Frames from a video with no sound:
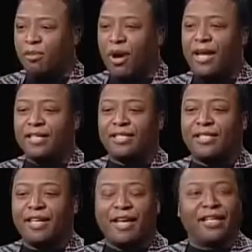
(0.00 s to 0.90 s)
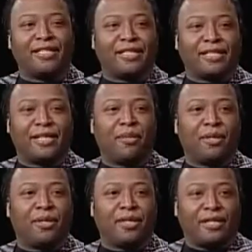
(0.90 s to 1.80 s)
brightest kids in this
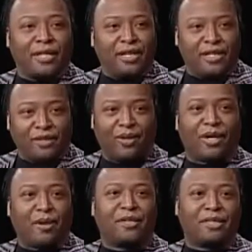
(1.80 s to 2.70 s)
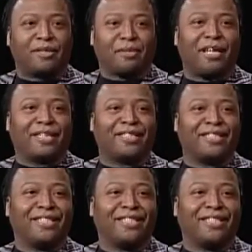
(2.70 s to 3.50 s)
neighborhood is going to come to this place,